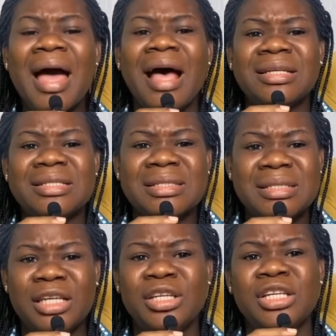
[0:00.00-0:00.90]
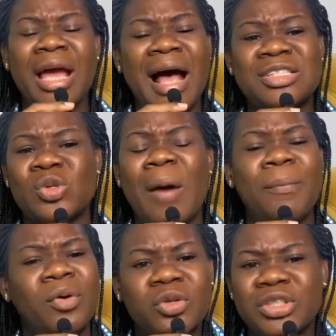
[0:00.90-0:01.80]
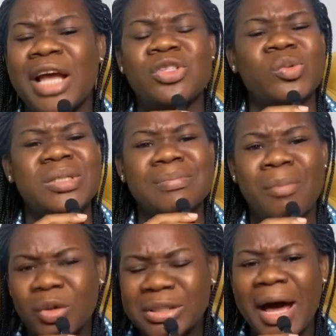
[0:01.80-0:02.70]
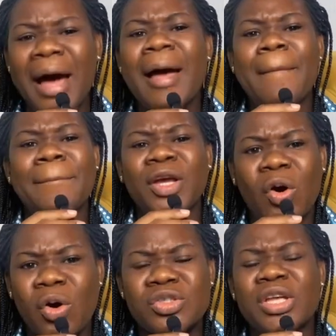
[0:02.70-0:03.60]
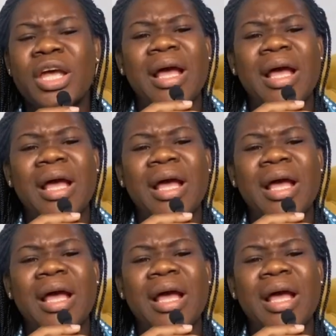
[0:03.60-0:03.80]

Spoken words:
and he has to apologize to his mother because